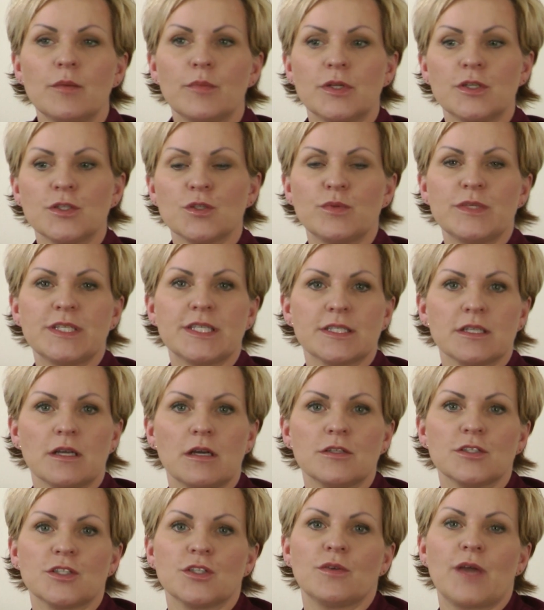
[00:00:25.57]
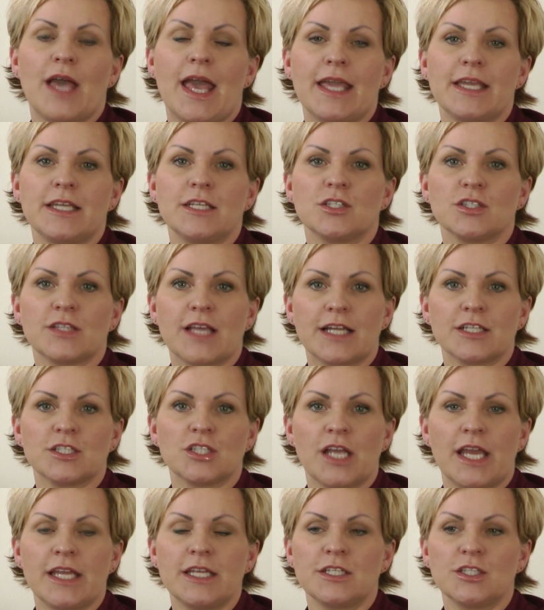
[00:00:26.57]
But as we start to age, that
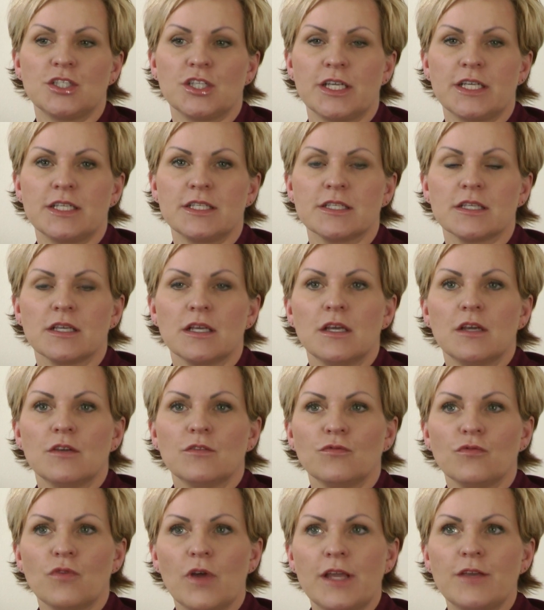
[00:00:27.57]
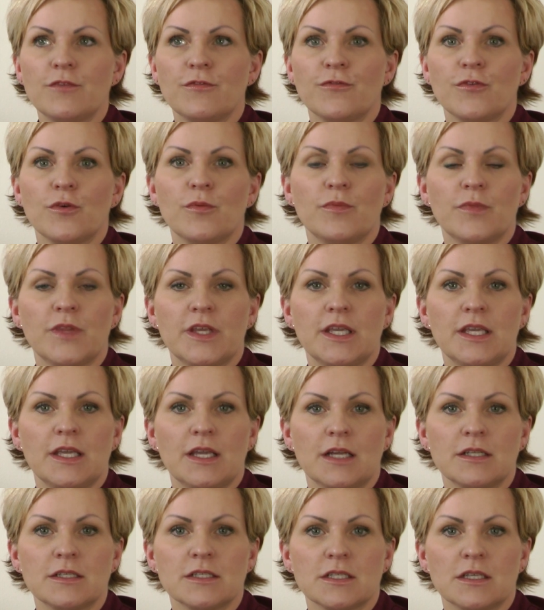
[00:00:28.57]
changes, right from
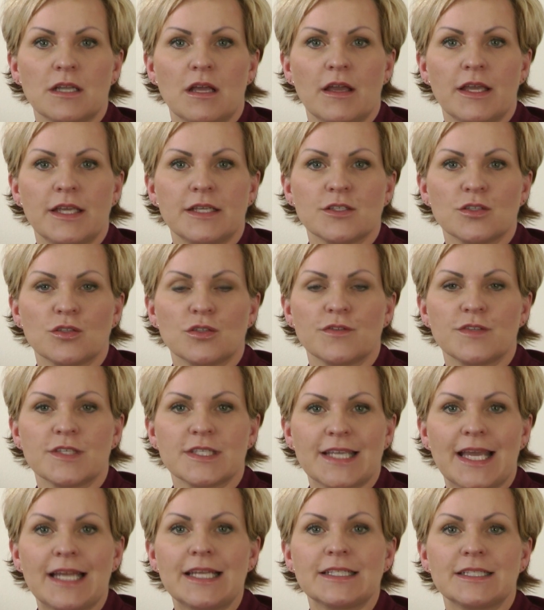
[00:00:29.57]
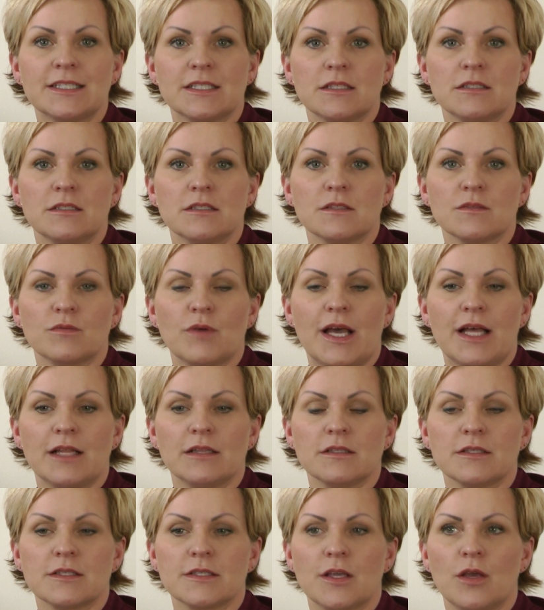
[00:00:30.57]
the underlying sort of skeleton as
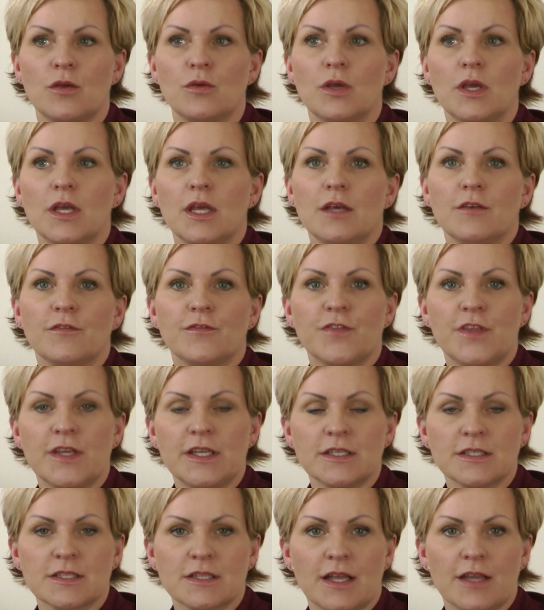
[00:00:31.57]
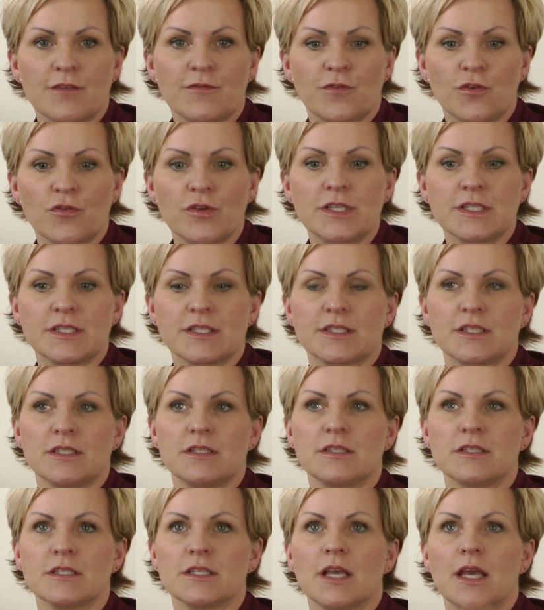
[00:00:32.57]
well. So things like, for
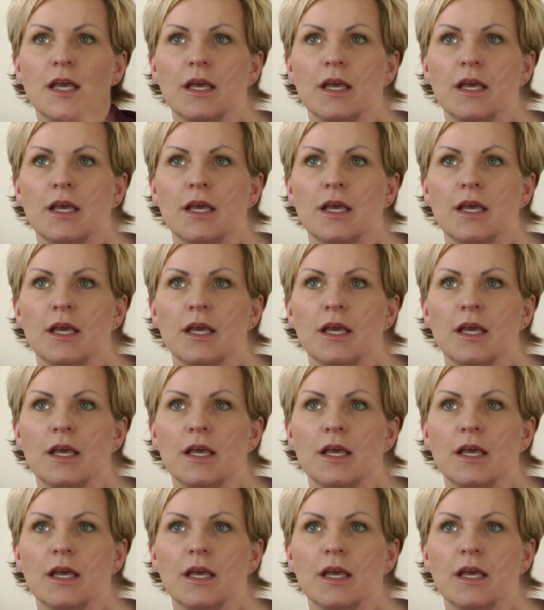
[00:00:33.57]
instance,